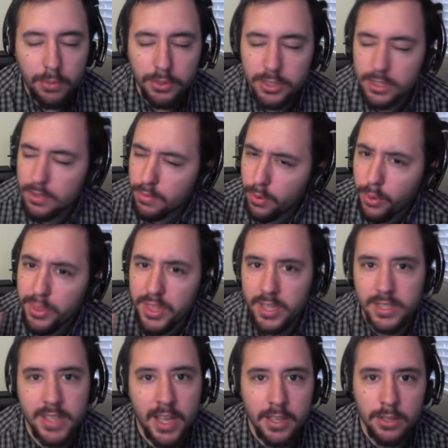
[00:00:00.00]
He will just throw
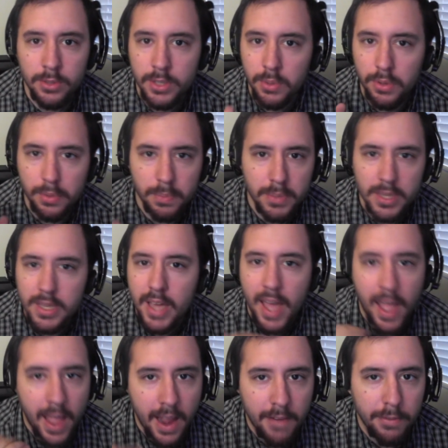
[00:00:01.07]
things at you. He will
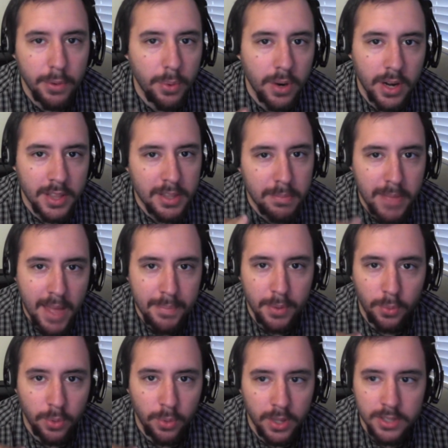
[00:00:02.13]
be everywhere on the
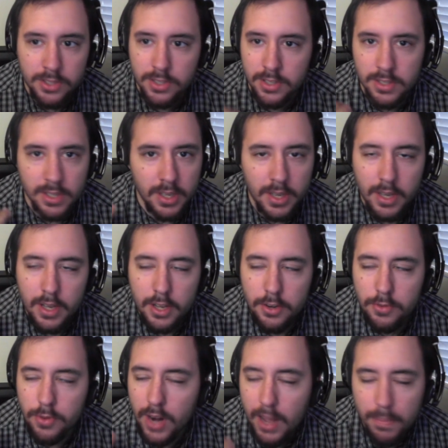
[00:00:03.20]
map at once, just
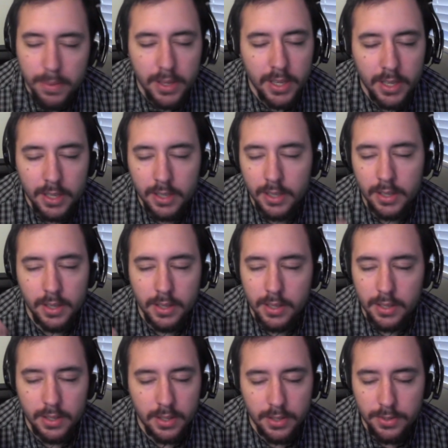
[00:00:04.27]
dropping
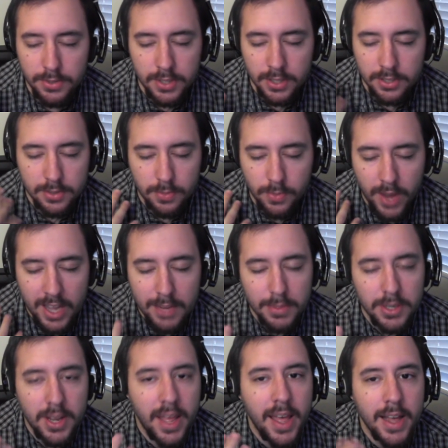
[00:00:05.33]
using just
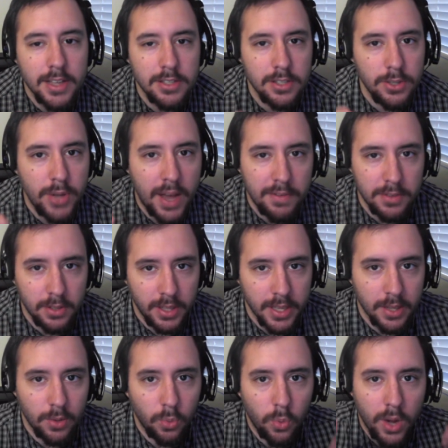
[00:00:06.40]
random attacks. You have to
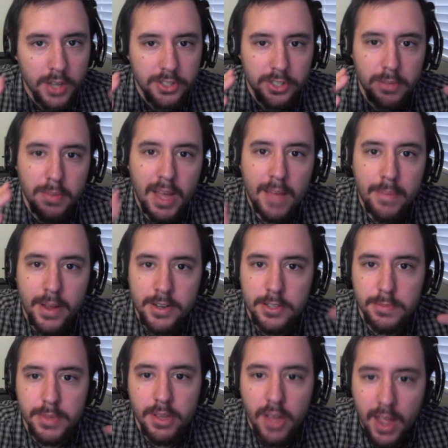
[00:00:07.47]
like watch your map and
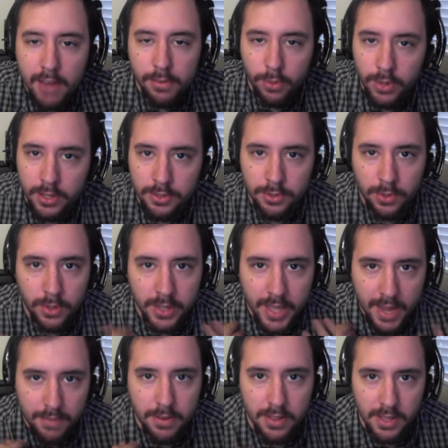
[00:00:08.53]
just be everywhere
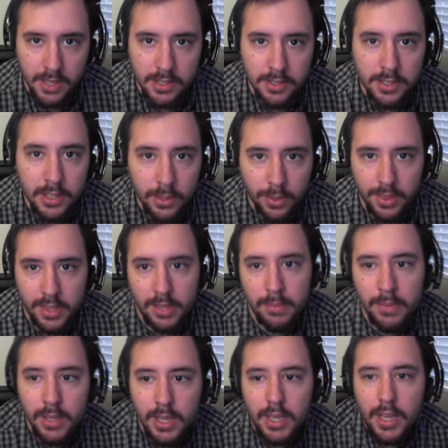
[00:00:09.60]
controlling everything to deal with
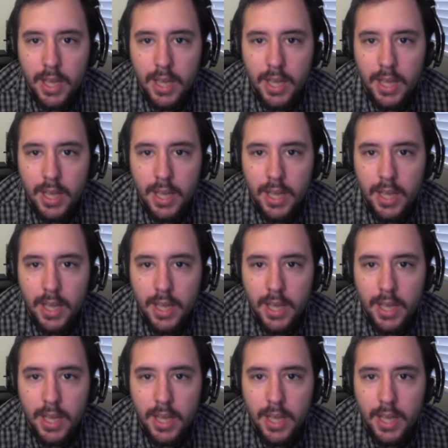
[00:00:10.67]
him.